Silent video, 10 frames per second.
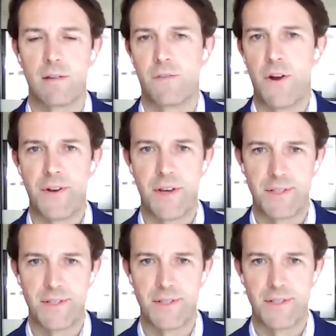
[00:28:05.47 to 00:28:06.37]
The fund
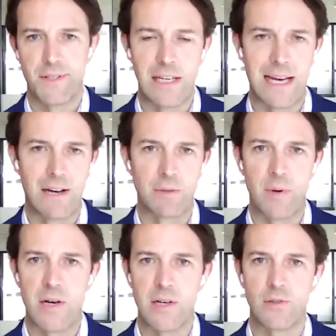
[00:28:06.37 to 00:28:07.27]
doesn't have any
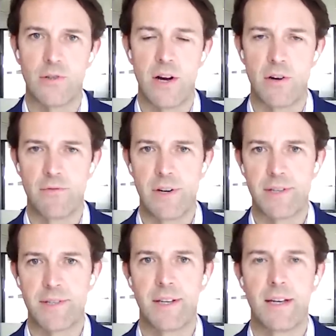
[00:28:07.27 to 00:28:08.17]
counterparty or credit
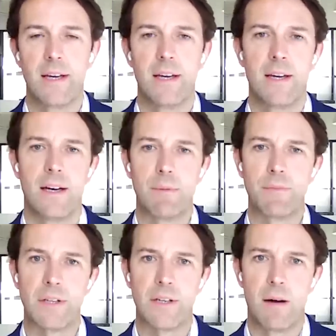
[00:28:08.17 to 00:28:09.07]
risk
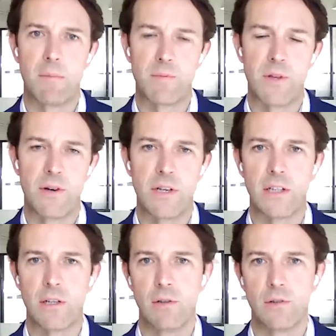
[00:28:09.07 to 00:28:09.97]
that comes with
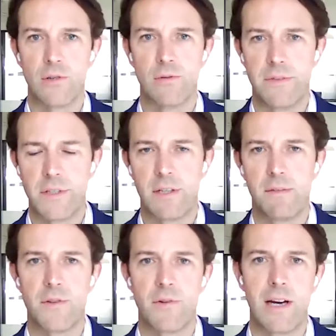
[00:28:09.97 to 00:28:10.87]
owning gold
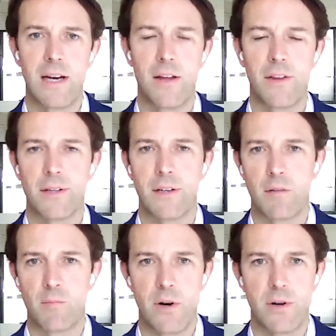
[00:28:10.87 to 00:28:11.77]
derivatives or any other kind
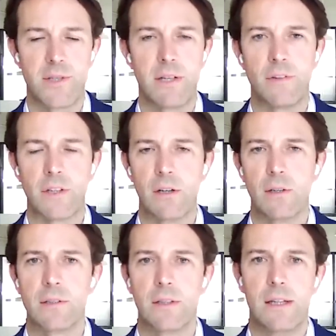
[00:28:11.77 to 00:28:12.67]
of proxy for
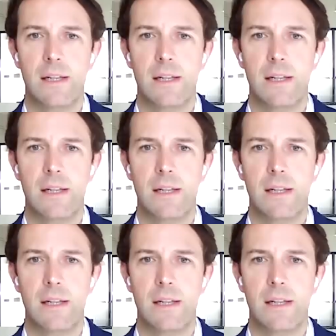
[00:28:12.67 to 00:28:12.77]
gold.